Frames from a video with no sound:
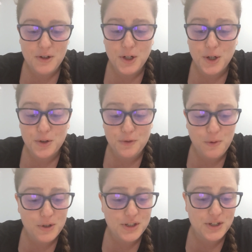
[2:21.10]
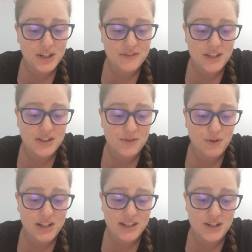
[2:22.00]
Colonel Forster gives us
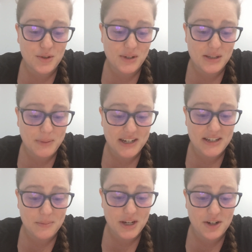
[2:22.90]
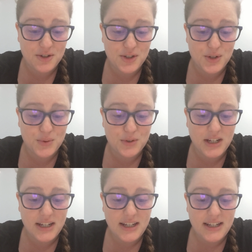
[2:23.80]
reason to expect him here
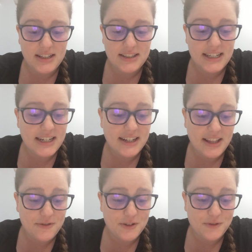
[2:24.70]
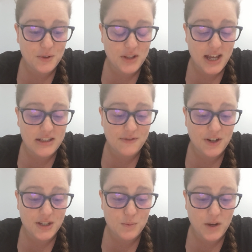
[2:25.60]
soon. Lydia left a few lines for
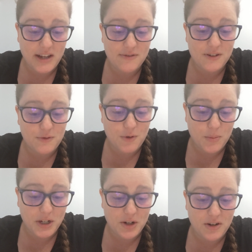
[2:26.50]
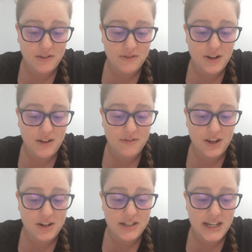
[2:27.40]
his wife, informing her of
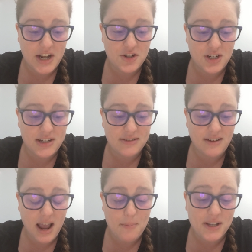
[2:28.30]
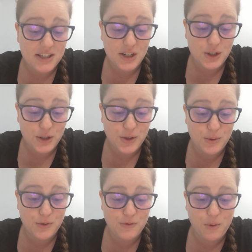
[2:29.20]
their intention. I must
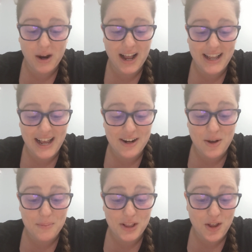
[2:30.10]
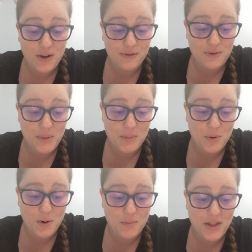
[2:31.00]
conclude, for I cannot be long from my
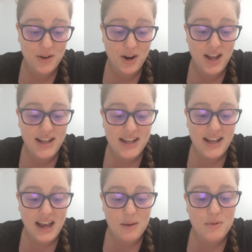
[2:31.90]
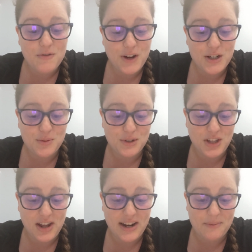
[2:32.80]
poor mother. I am afraid you will
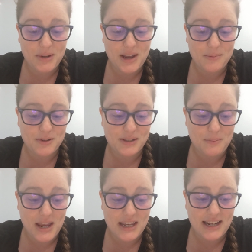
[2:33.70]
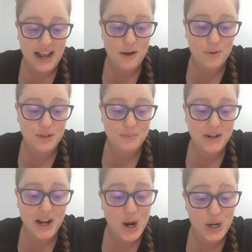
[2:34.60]
not be able to make it out,
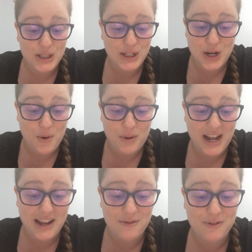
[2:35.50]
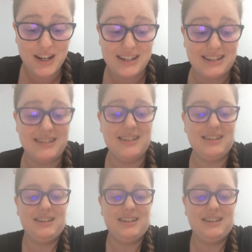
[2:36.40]
but I hardly know what I have written."